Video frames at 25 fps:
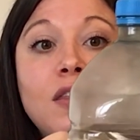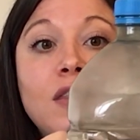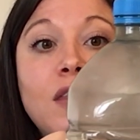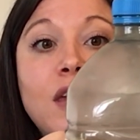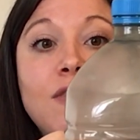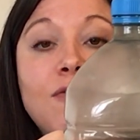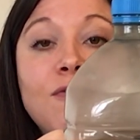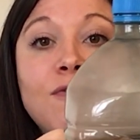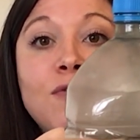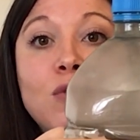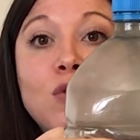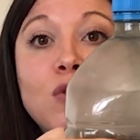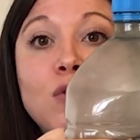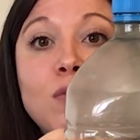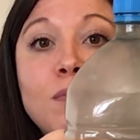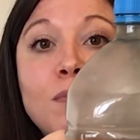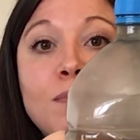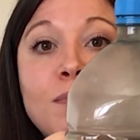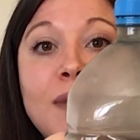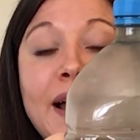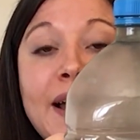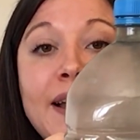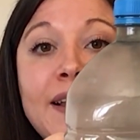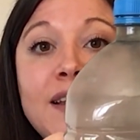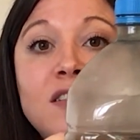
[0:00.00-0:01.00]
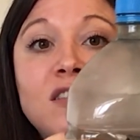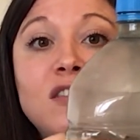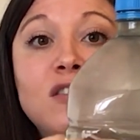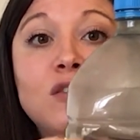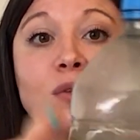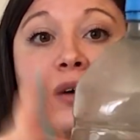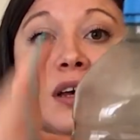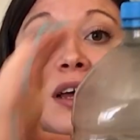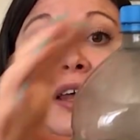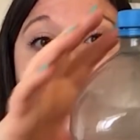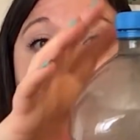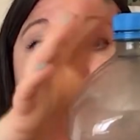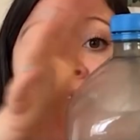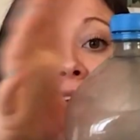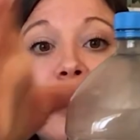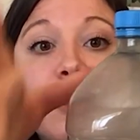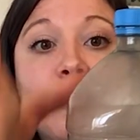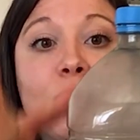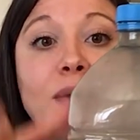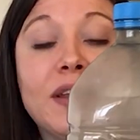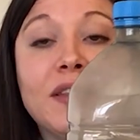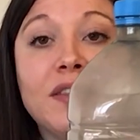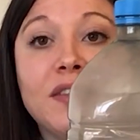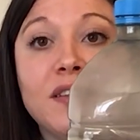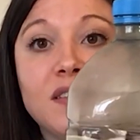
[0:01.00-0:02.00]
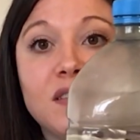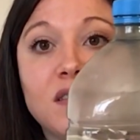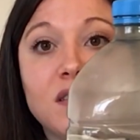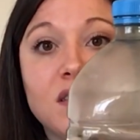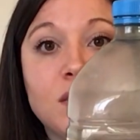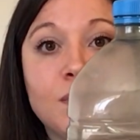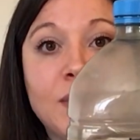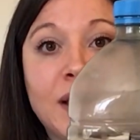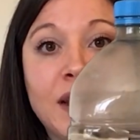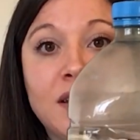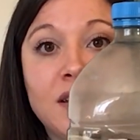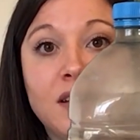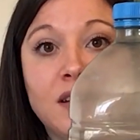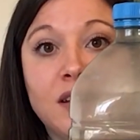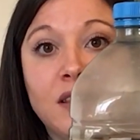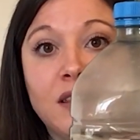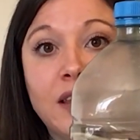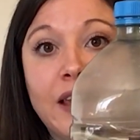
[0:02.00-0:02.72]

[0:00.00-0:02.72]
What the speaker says: they form back into a liquid that's suspended